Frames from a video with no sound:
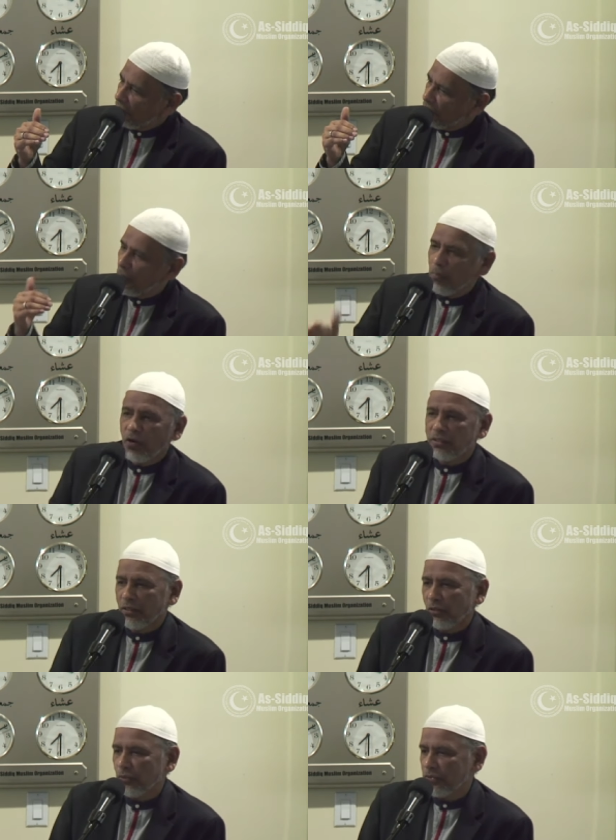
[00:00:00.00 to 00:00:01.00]
from among
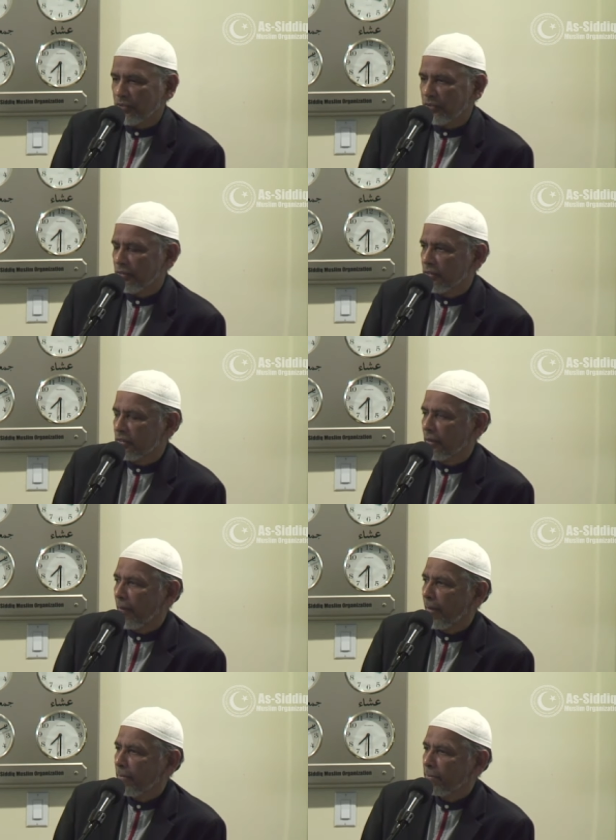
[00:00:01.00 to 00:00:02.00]
the losers.
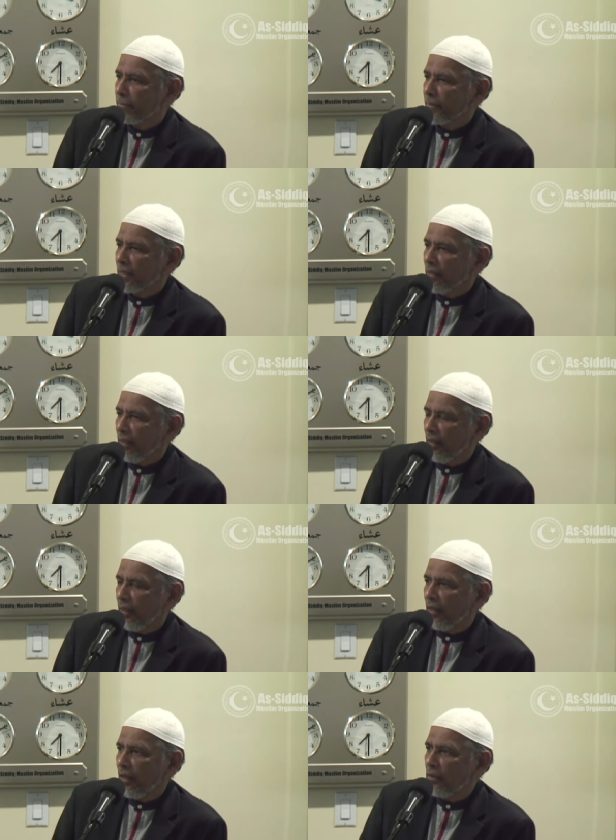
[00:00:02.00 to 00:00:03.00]

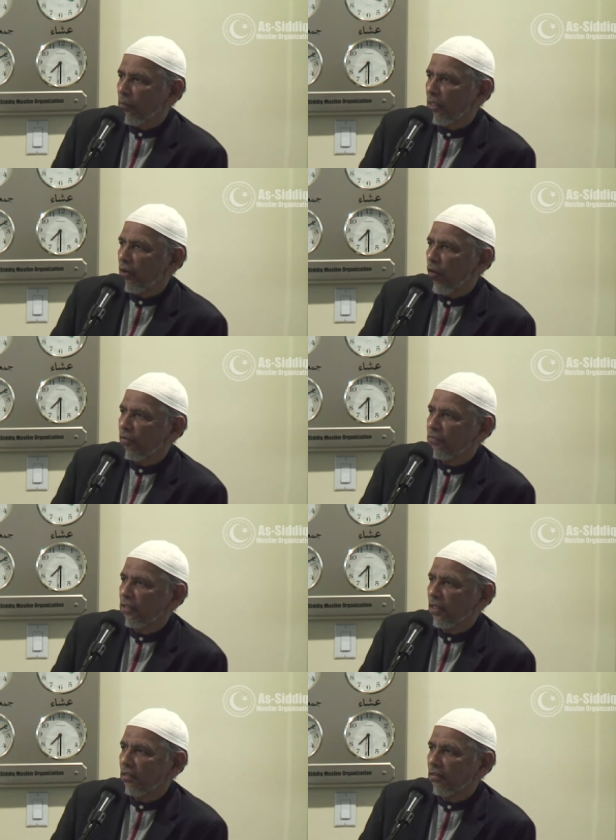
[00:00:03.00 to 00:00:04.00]
And we
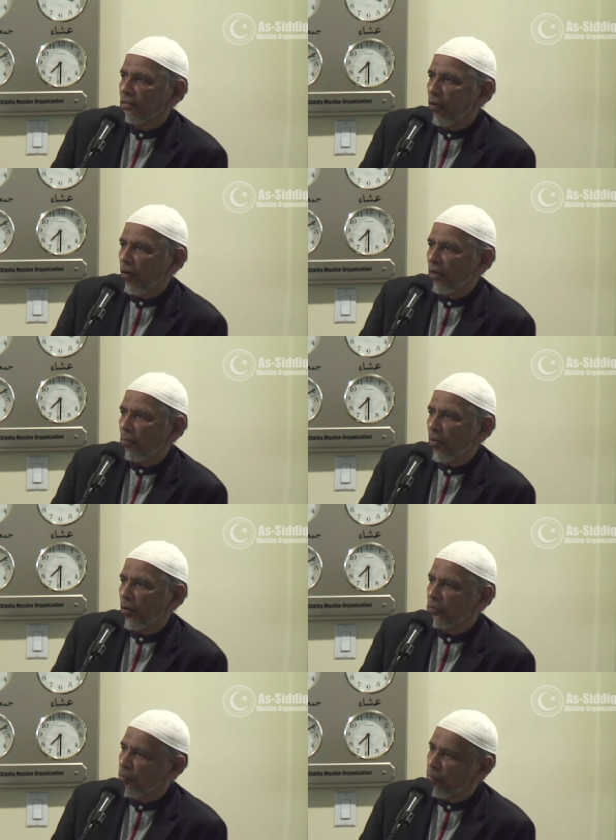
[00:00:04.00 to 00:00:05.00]
often talk
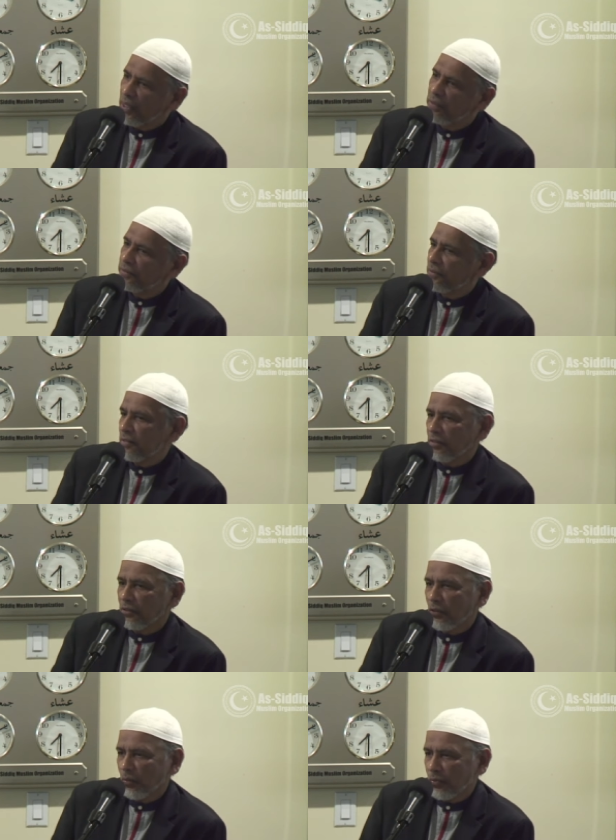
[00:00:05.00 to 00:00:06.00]
about winners
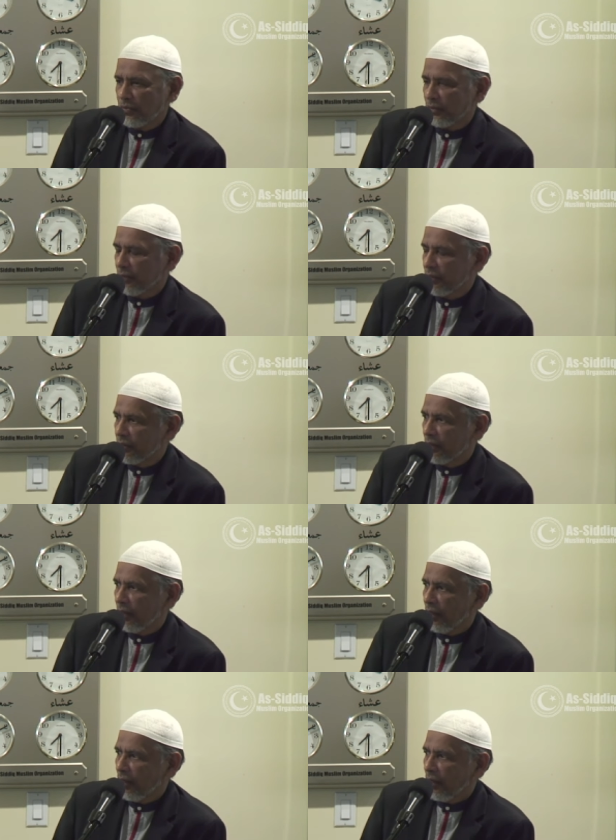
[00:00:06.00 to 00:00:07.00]
and losers
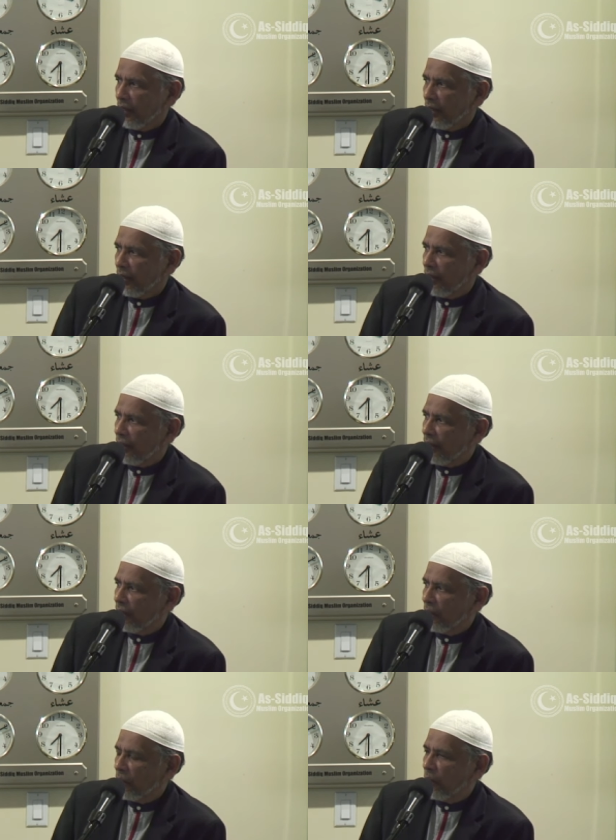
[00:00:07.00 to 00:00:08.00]

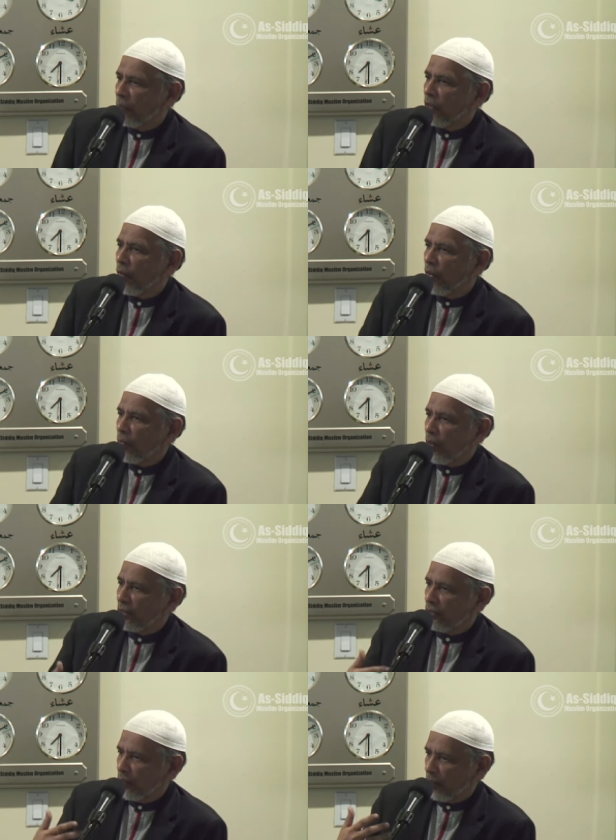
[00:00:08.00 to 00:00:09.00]
we all
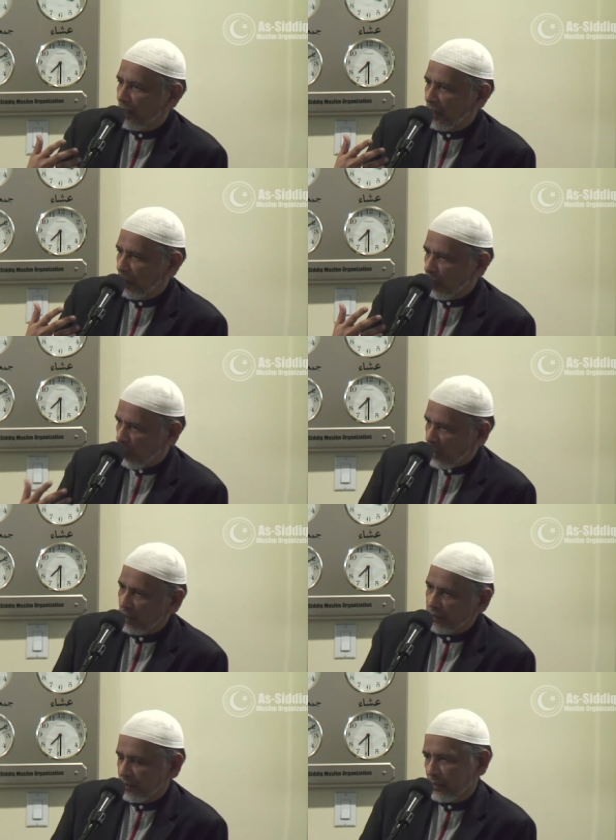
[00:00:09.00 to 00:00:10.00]
want to be
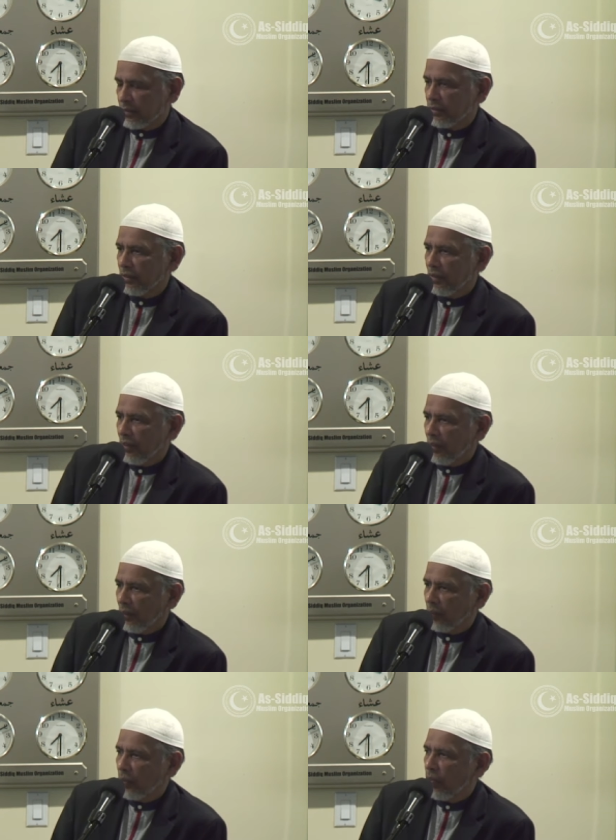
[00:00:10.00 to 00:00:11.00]
winners.
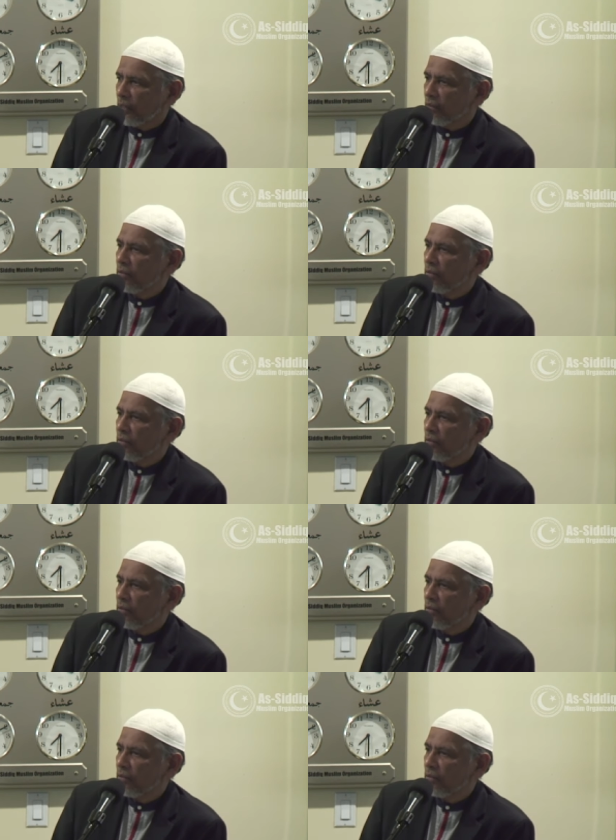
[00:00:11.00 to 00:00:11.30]
We want